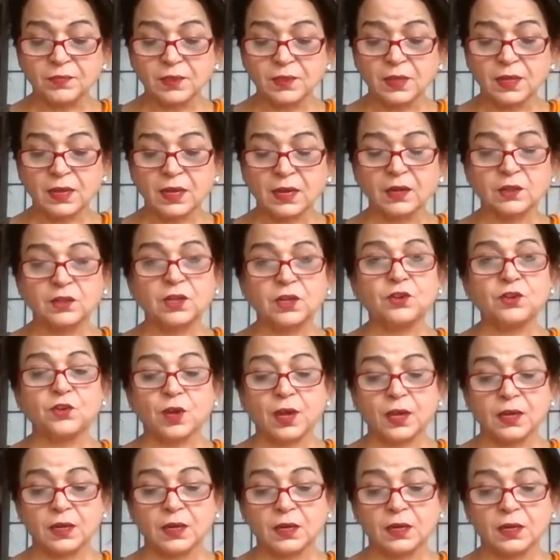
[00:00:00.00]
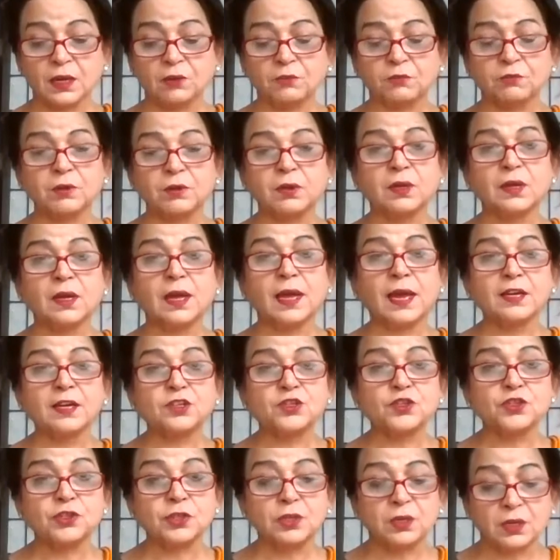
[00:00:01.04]
they are the triad of
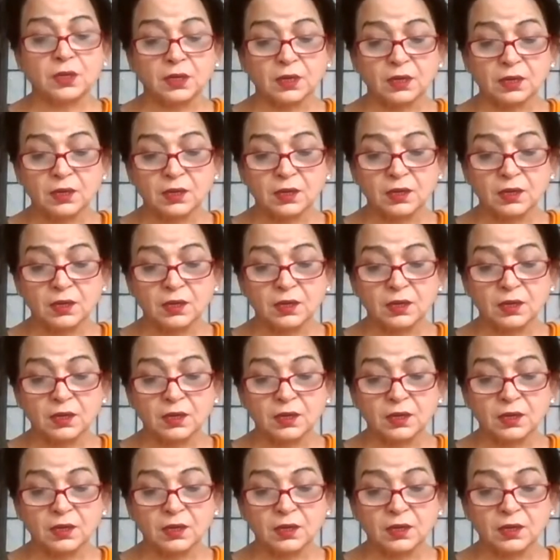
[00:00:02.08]
action.